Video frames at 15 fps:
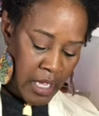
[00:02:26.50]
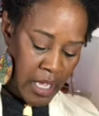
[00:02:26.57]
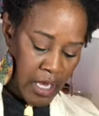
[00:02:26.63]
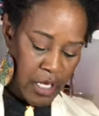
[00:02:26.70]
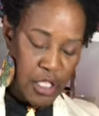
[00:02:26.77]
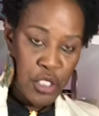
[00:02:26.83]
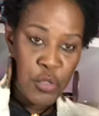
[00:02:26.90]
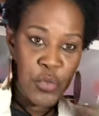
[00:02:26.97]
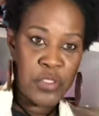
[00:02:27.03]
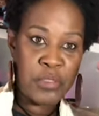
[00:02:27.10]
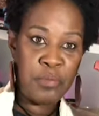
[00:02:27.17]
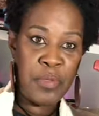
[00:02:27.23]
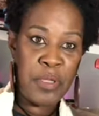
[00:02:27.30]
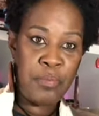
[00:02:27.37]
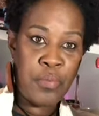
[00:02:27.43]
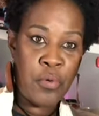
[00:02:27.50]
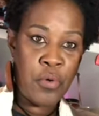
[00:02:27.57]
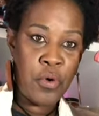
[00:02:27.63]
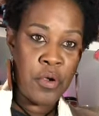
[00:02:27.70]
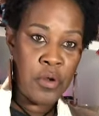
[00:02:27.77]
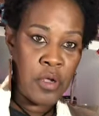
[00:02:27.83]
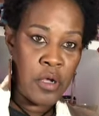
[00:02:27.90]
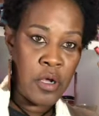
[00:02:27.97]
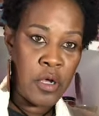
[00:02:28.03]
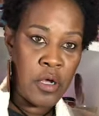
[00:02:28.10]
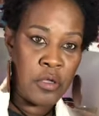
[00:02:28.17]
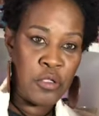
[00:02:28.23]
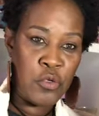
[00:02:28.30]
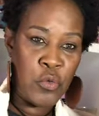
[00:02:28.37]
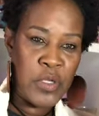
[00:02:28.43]
got a USB port,
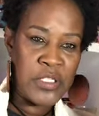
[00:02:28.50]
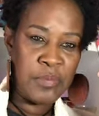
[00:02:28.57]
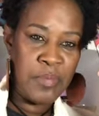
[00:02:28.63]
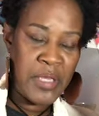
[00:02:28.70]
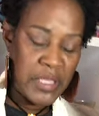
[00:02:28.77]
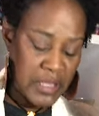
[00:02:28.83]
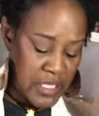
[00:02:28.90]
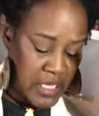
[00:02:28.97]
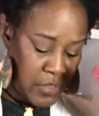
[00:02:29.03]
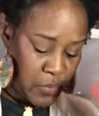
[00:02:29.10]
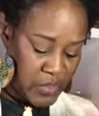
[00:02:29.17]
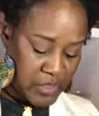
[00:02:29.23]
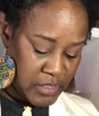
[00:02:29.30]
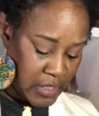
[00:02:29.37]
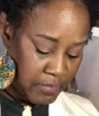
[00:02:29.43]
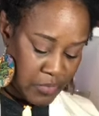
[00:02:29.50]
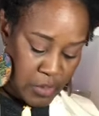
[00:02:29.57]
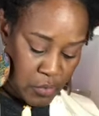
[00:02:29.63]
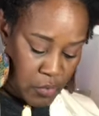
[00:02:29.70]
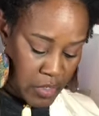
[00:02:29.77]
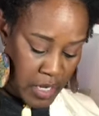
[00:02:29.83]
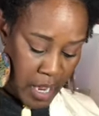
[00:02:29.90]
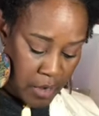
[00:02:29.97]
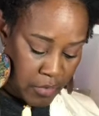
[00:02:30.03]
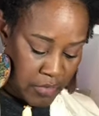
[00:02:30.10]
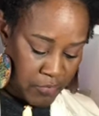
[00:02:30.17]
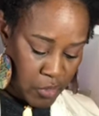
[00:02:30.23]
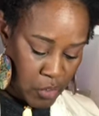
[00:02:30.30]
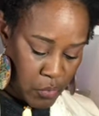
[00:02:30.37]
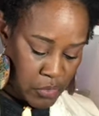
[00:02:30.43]
USB thing with something on it. I don't
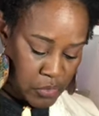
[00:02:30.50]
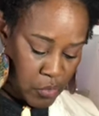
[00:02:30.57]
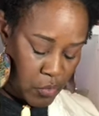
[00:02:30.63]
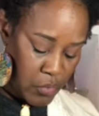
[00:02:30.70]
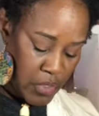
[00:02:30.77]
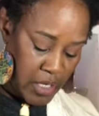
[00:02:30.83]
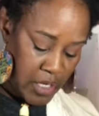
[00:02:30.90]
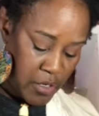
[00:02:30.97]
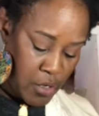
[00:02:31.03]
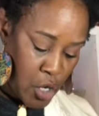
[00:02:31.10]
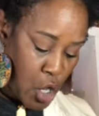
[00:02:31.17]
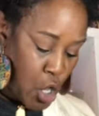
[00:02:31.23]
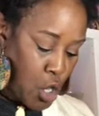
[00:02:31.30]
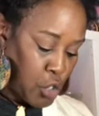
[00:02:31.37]
even know what's on there.